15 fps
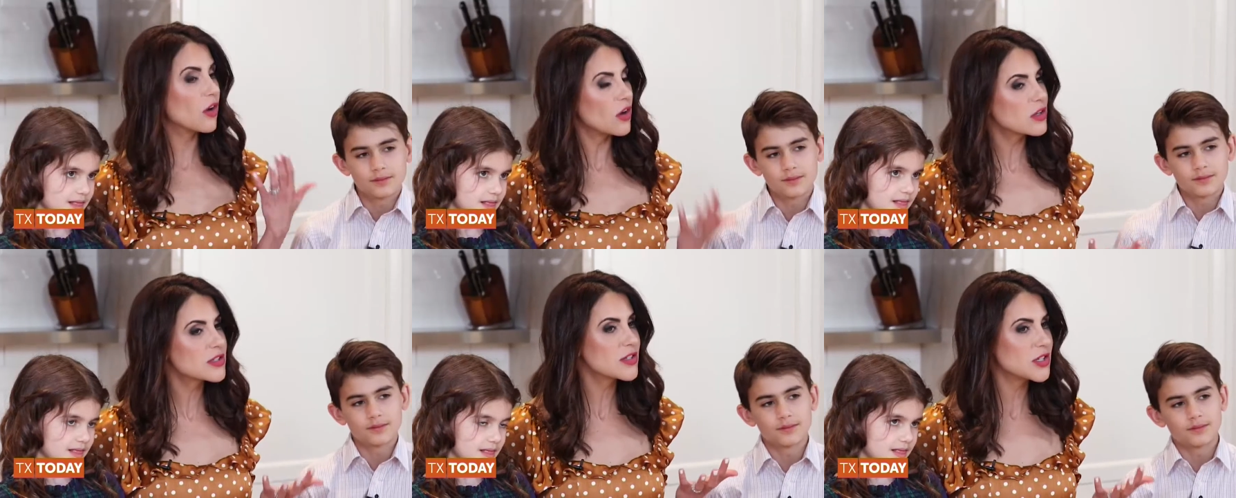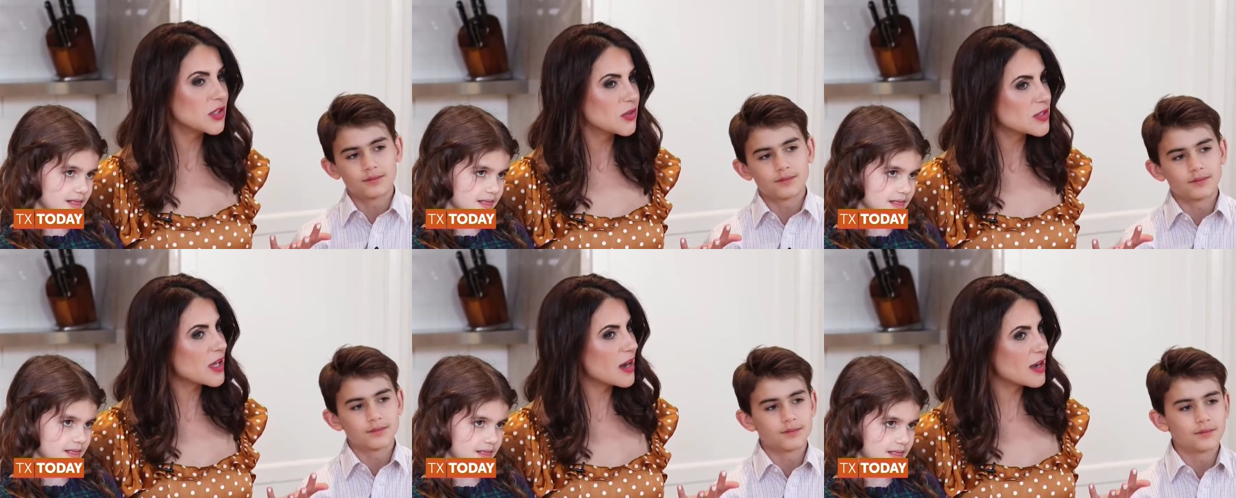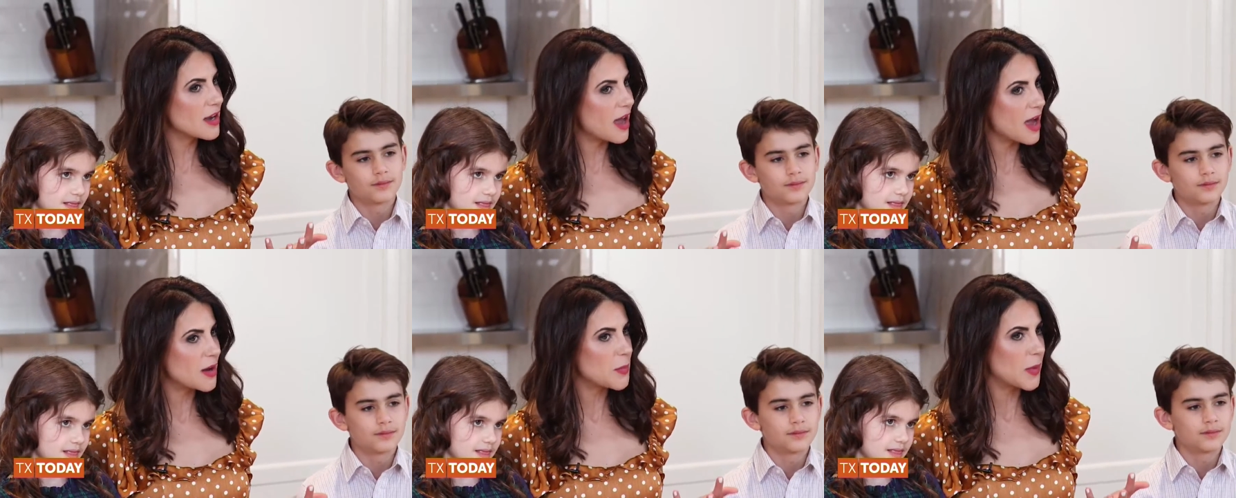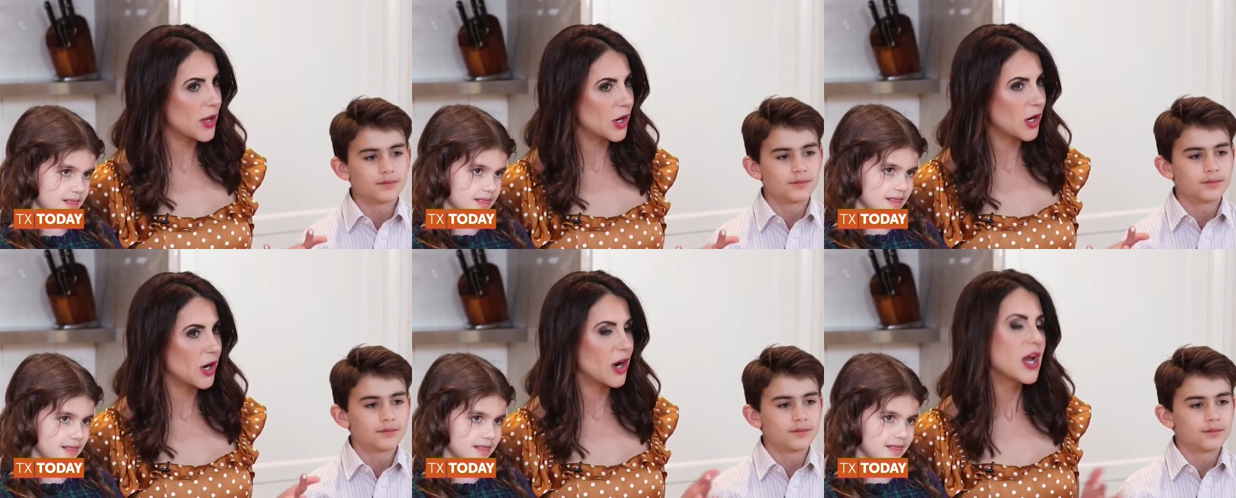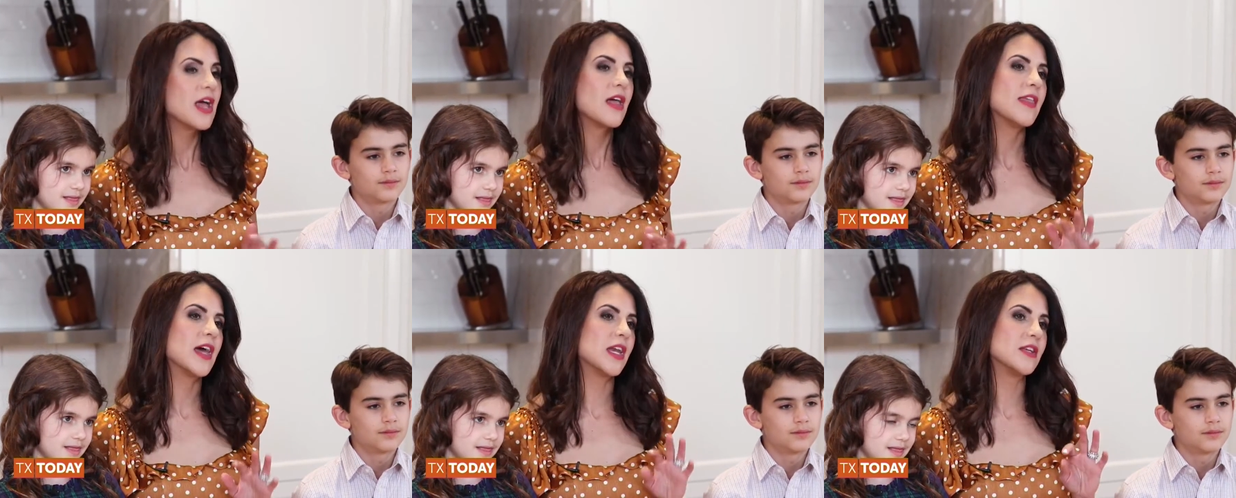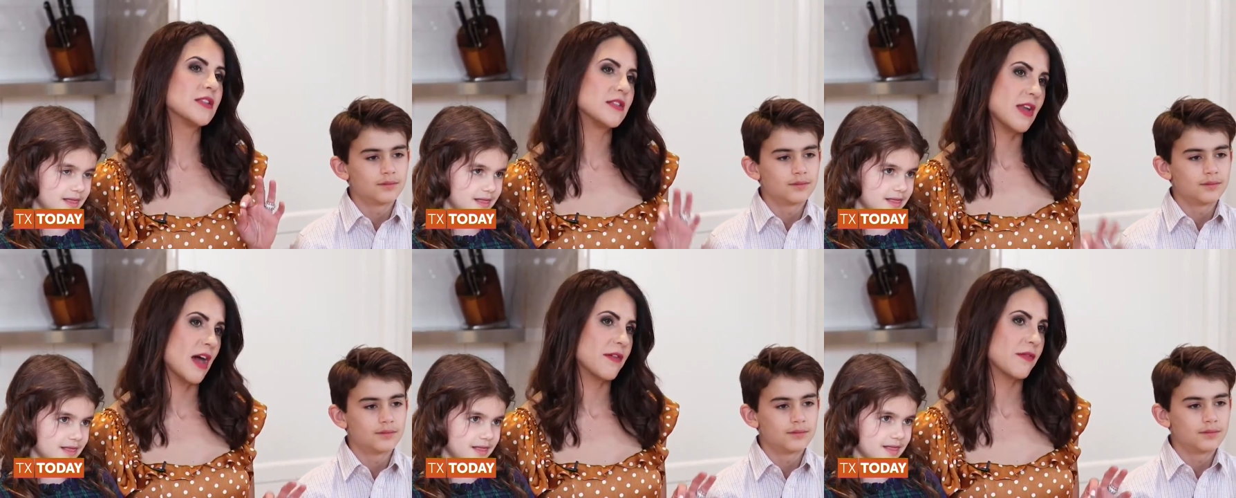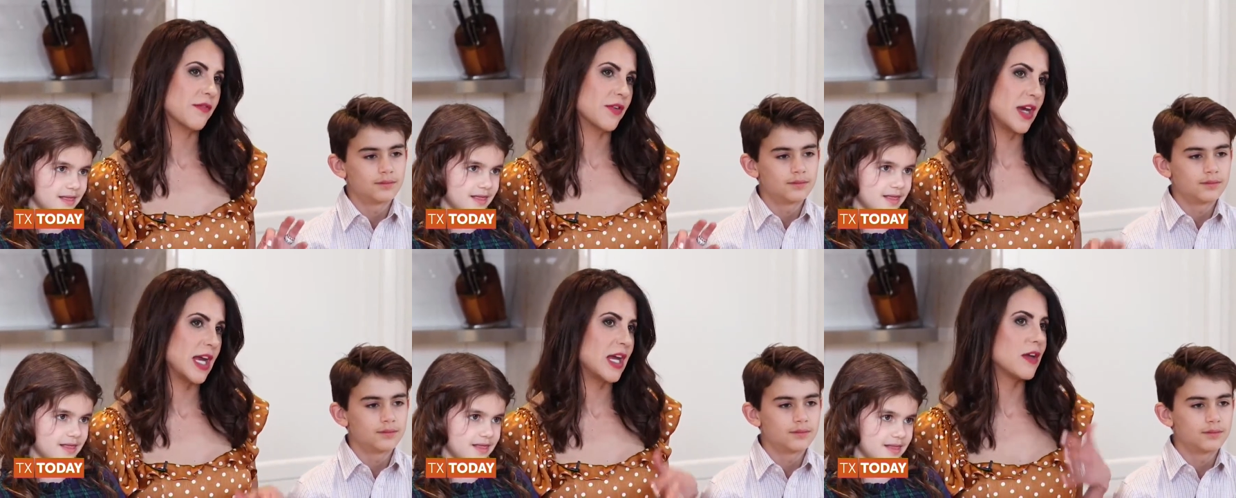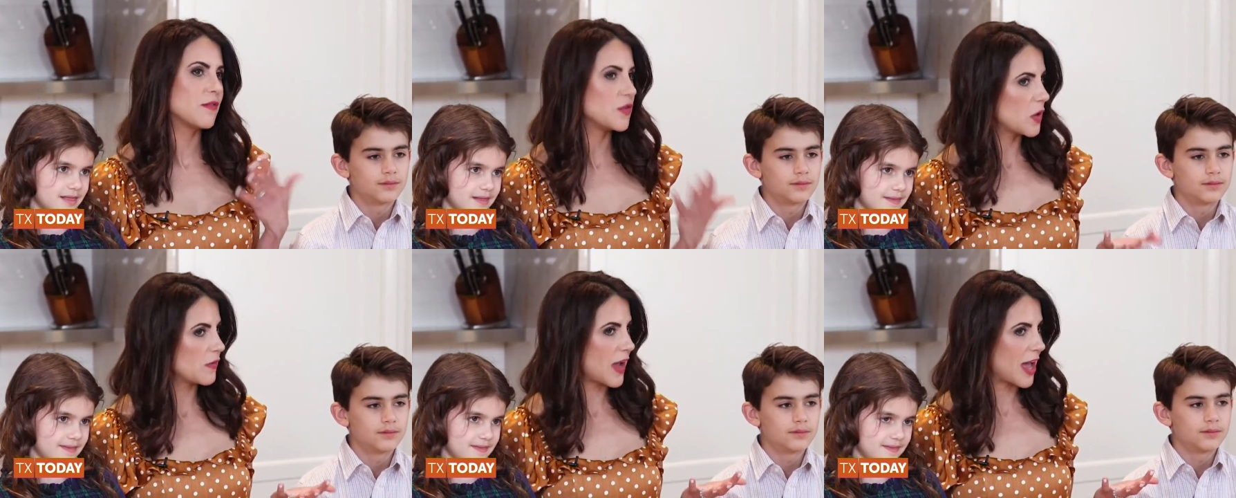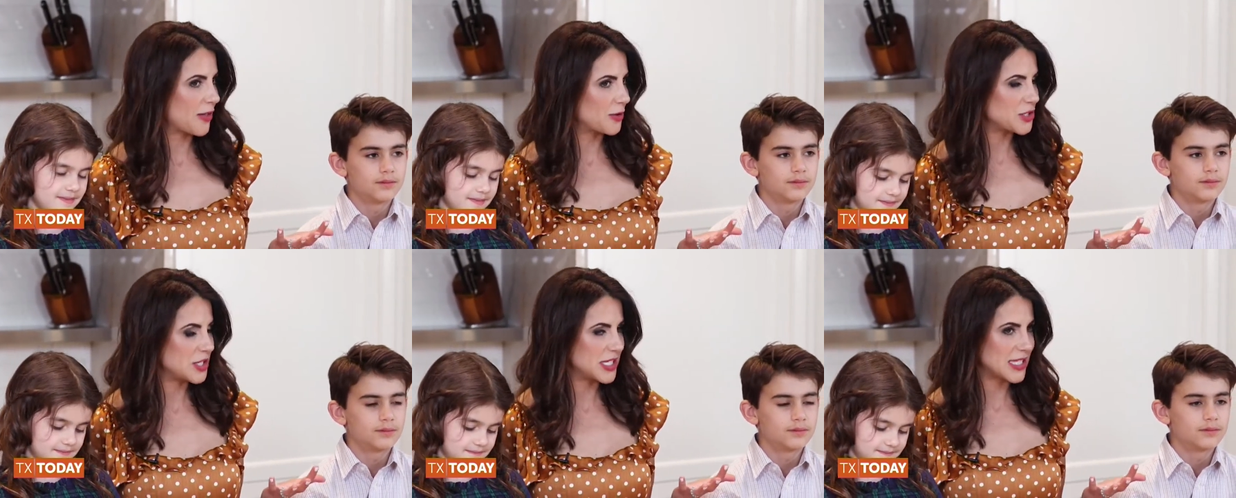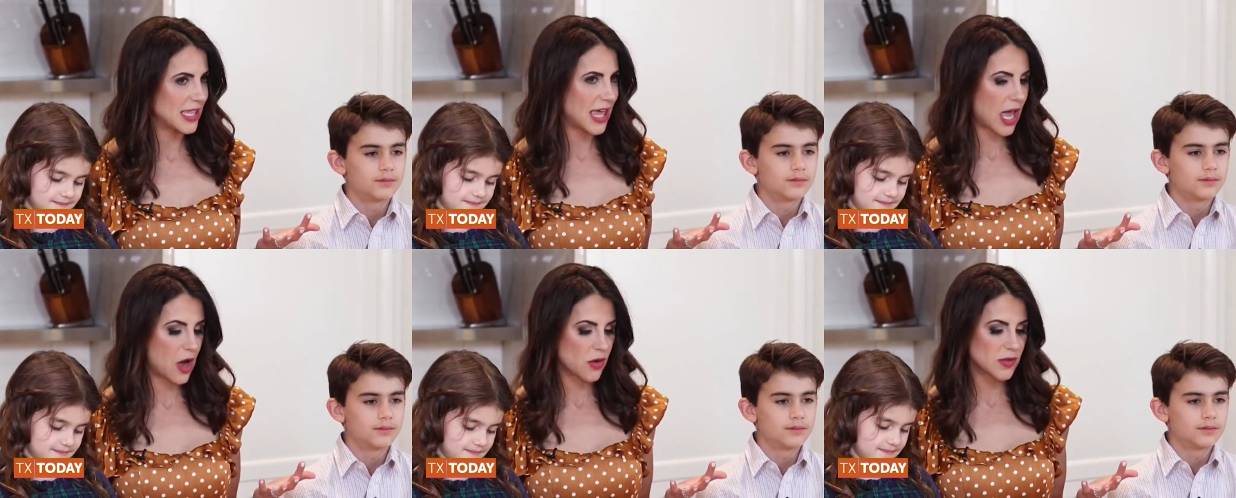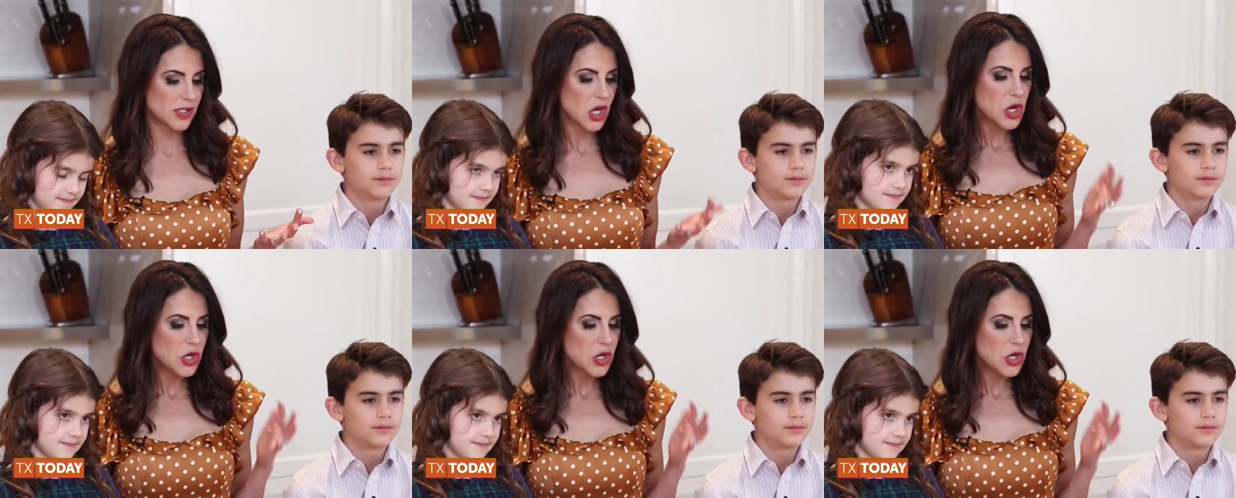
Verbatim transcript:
Speaker 1: also use a nut butter that is nut free if you have allergies in the house.